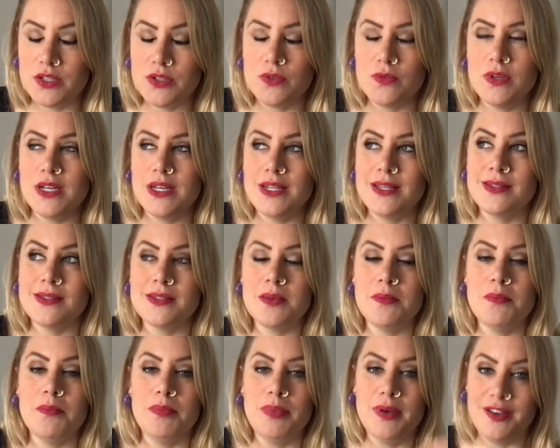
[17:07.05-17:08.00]
really
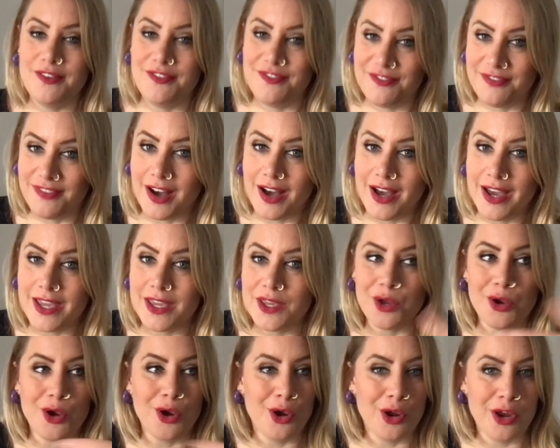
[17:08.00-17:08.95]
simplify
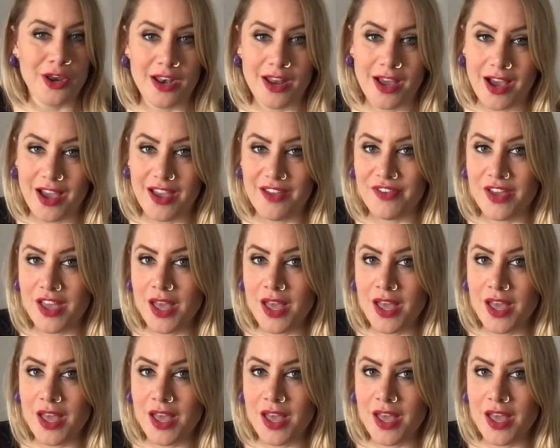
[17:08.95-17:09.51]
your own life,